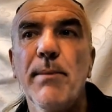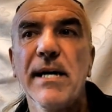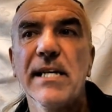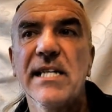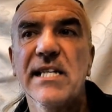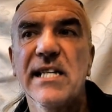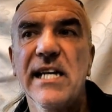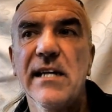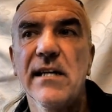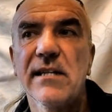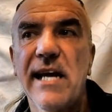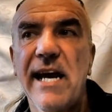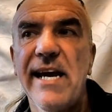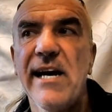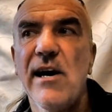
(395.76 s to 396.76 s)
Bastille
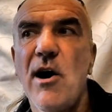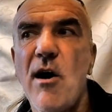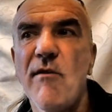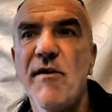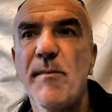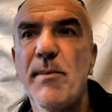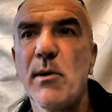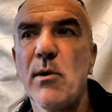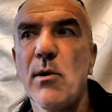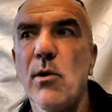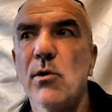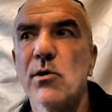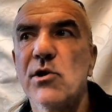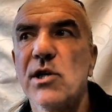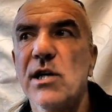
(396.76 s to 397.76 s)
Day
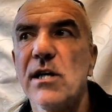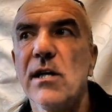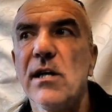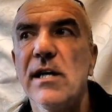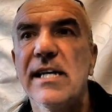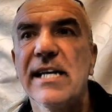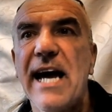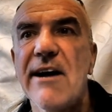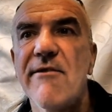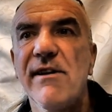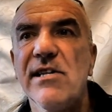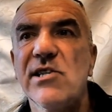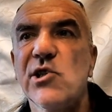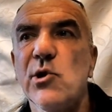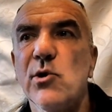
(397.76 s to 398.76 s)
hoverboard
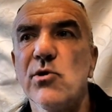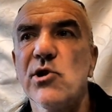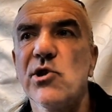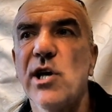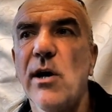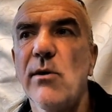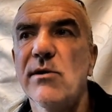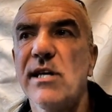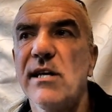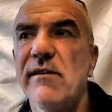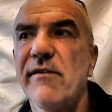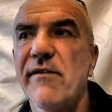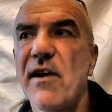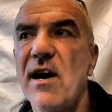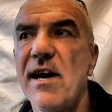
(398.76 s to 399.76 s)
carries gun-toting
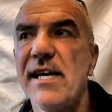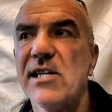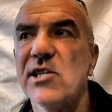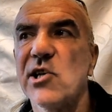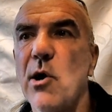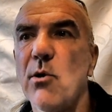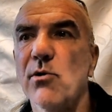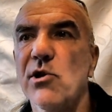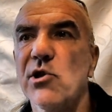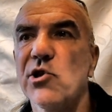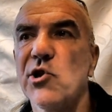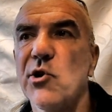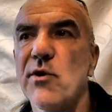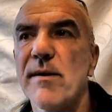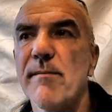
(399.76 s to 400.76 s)
flying soldiers
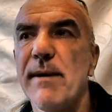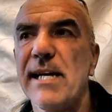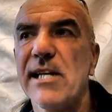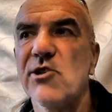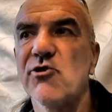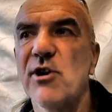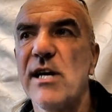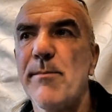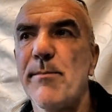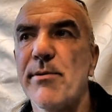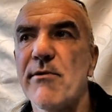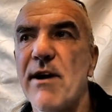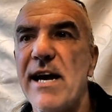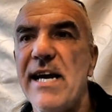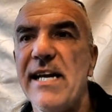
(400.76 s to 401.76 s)
during military
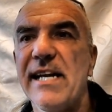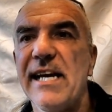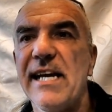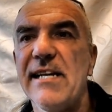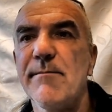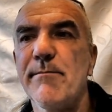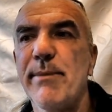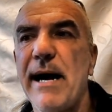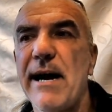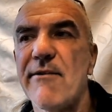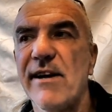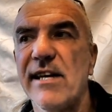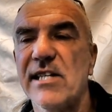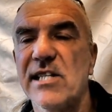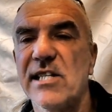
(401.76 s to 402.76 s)
parade in
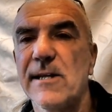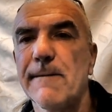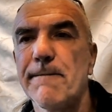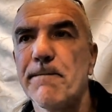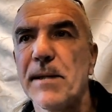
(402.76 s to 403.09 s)
Paris.